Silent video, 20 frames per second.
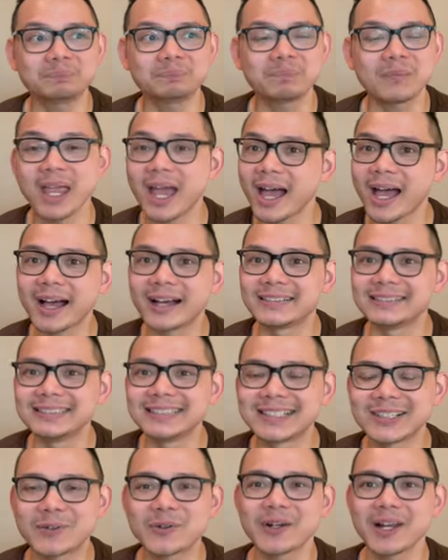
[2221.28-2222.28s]
yeah,
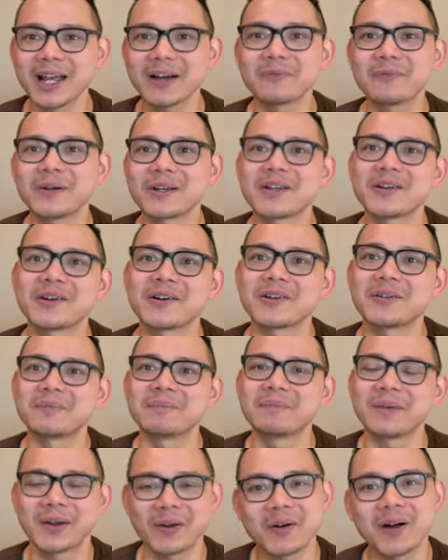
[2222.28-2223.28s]
good luck with your
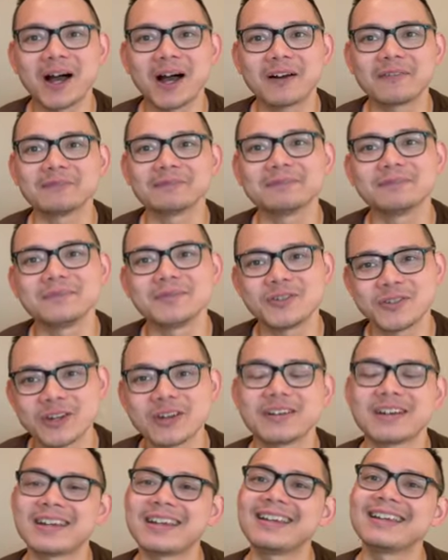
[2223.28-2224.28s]
pedal harp
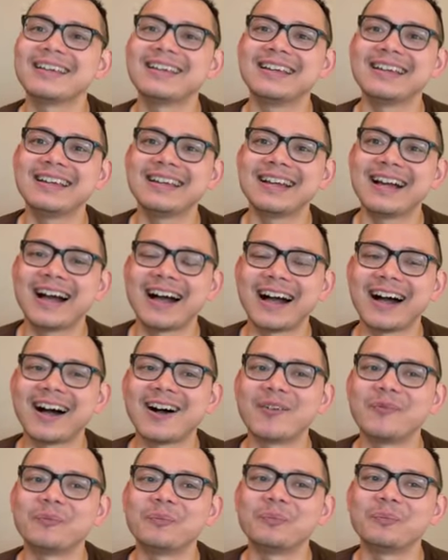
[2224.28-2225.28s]
journey
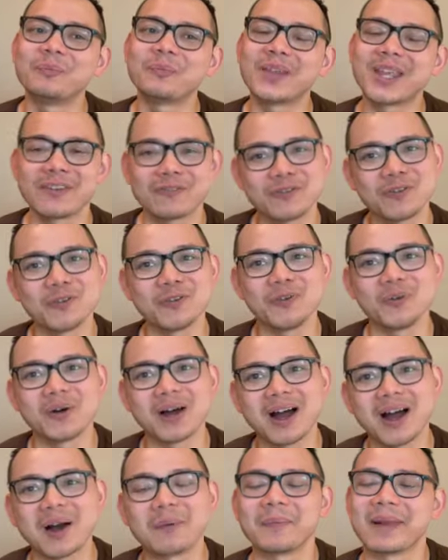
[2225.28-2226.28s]
if you
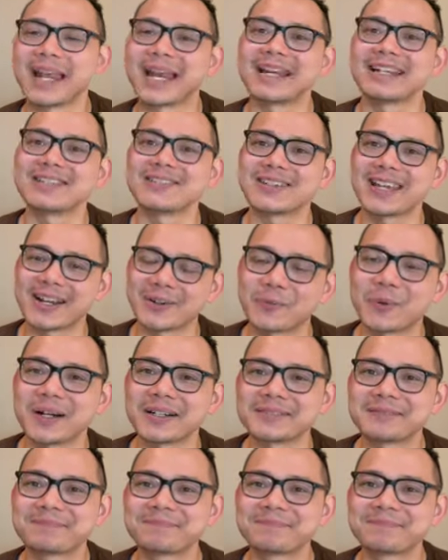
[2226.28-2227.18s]
are planning to get one.